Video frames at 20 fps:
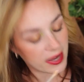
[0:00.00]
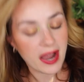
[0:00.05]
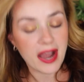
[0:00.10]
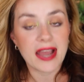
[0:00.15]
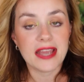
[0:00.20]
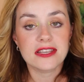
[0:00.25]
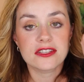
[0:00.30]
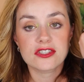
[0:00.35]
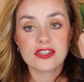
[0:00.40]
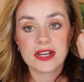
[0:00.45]

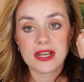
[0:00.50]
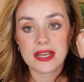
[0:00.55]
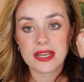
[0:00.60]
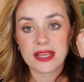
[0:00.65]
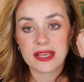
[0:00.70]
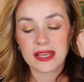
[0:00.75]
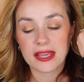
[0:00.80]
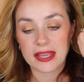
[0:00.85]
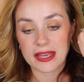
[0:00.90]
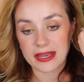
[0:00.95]

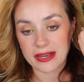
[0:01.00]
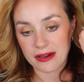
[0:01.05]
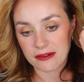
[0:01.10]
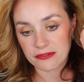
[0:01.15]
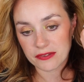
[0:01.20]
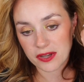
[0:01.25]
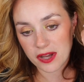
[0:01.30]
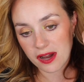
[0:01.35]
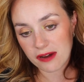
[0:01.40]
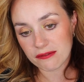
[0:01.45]
hydrating, enough
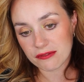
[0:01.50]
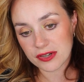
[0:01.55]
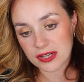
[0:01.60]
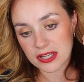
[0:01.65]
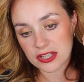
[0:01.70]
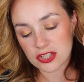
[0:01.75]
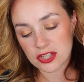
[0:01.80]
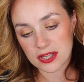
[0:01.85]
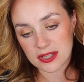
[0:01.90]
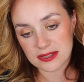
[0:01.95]

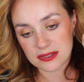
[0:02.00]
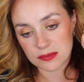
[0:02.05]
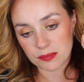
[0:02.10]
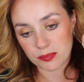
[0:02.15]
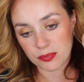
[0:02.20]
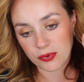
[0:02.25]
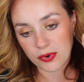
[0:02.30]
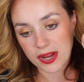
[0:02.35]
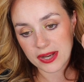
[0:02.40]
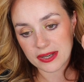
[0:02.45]
coverage. It's
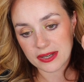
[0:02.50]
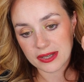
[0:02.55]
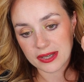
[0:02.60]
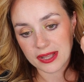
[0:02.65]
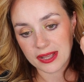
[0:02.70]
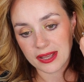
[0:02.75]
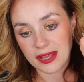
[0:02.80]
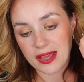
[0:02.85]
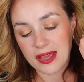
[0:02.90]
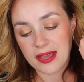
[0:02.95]

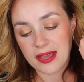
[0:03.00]
brightening.